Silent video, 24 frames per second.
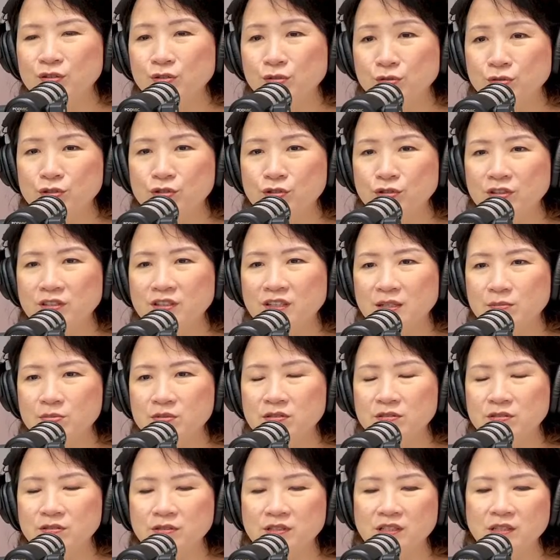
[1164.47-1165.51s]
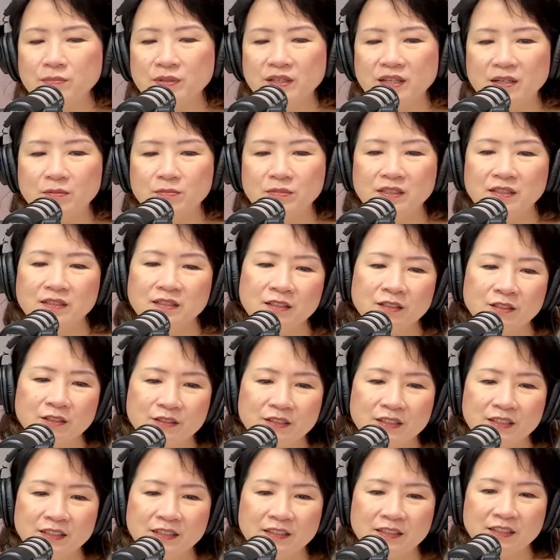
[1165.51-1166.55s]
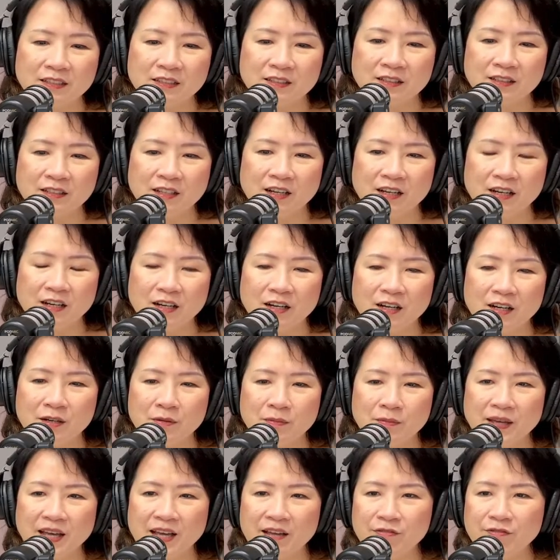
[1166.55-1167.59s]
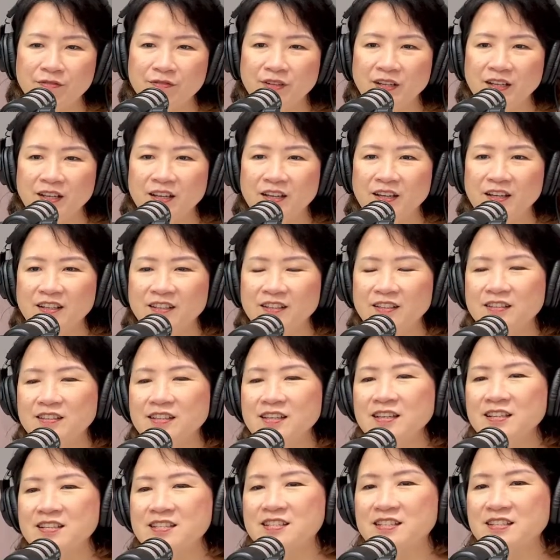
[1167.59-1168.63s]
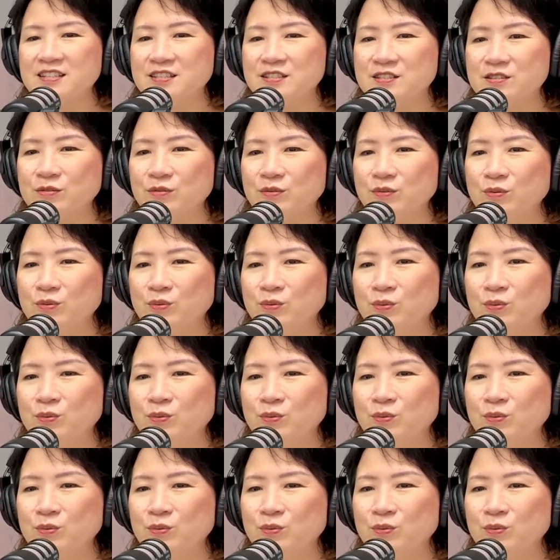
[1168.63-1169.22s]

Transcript: you should absolutely be updating your LinkedIn. And the thing is this,